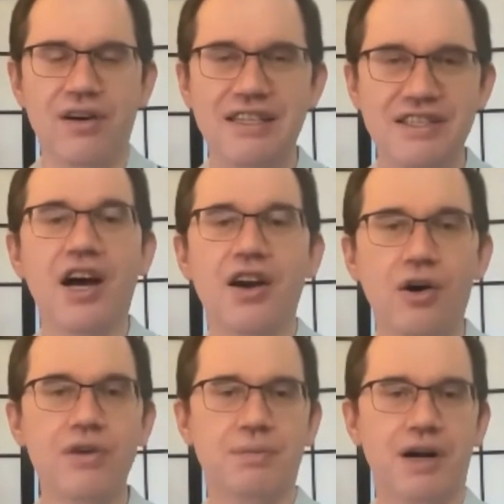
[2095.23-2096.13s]
it's not
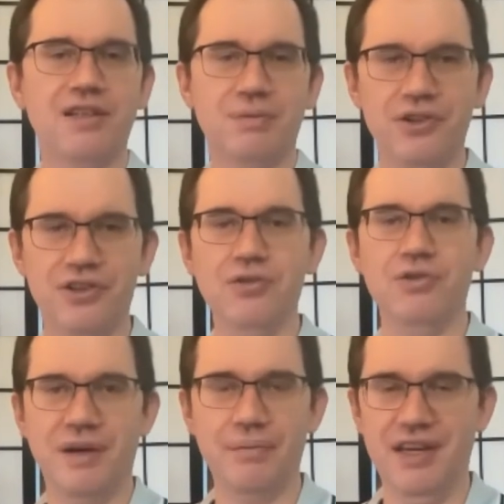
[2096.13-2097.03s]
always possible to do
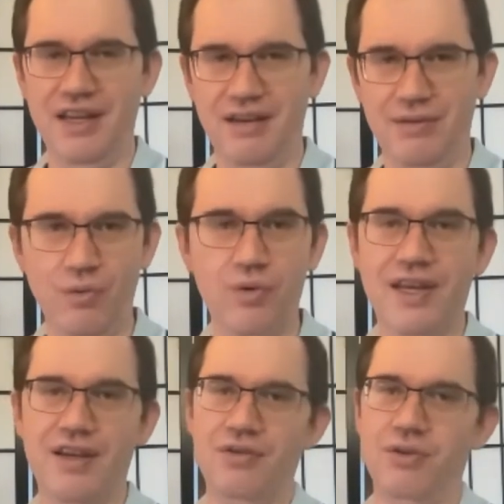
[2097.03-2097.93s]
something in a
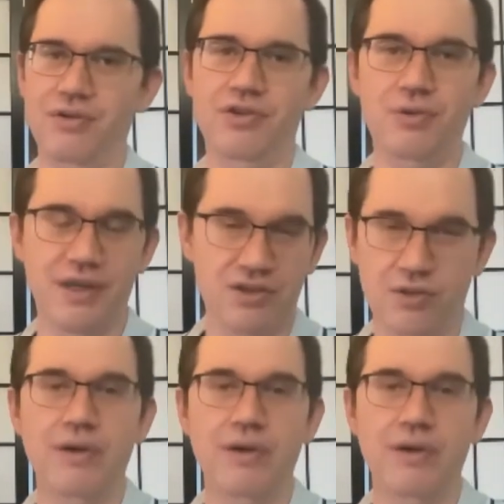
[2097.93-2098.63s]
week or 2 weeks,